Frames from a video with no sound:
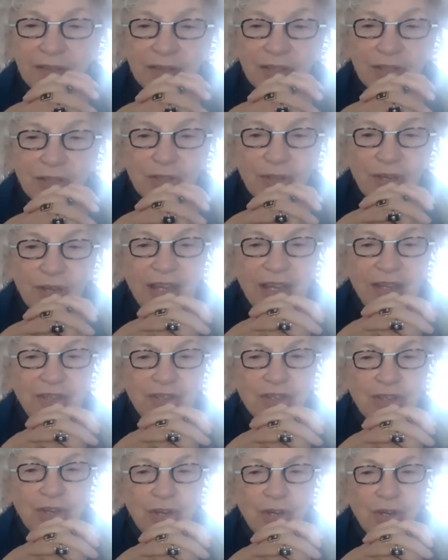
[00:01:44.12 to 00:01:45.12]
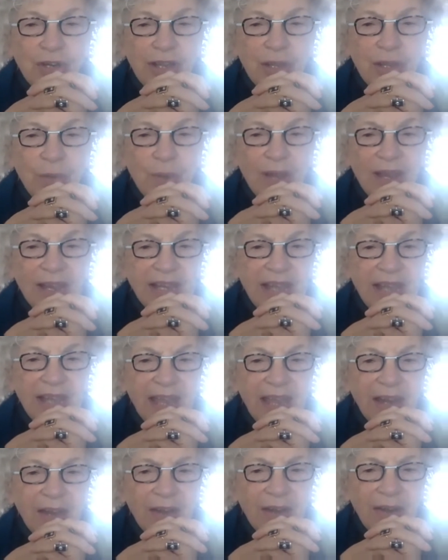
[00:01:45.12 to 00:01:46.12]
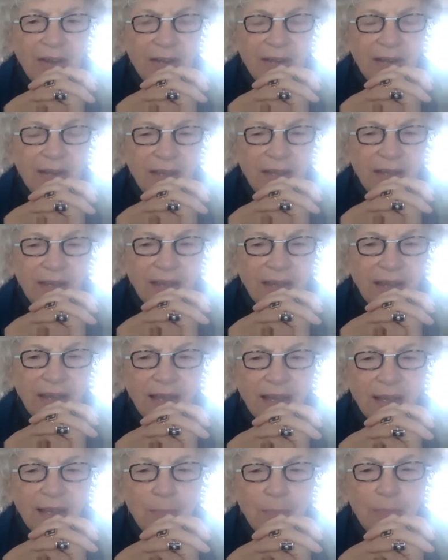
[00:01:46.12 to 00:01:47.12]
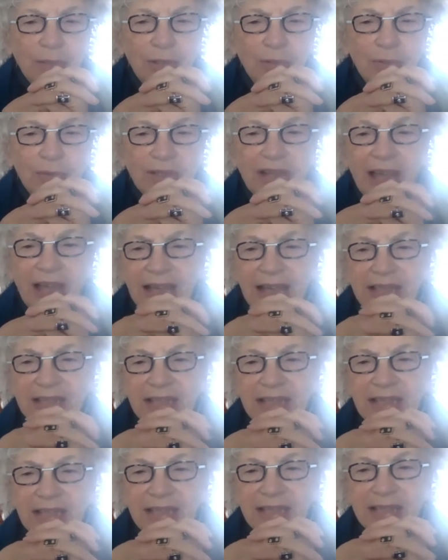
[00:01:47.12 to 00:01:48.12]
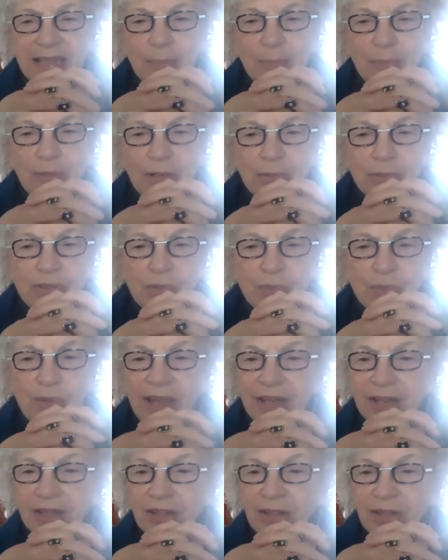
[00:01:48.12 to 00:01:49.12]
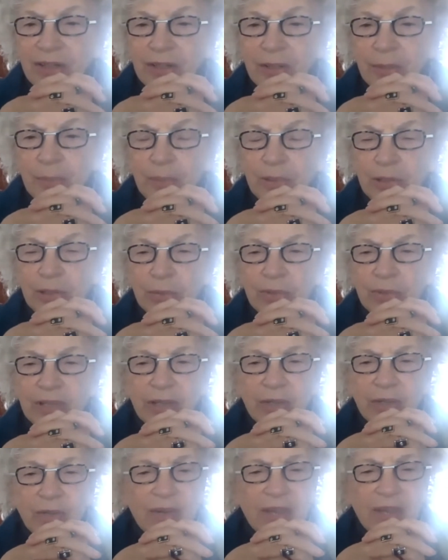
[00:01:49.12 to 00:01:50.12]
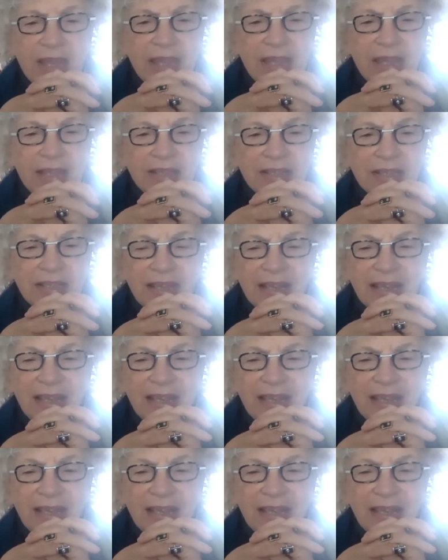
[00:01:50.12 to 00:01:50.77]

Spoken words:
strange curly white hair, blue glasses, a blue sweater, blue earrings,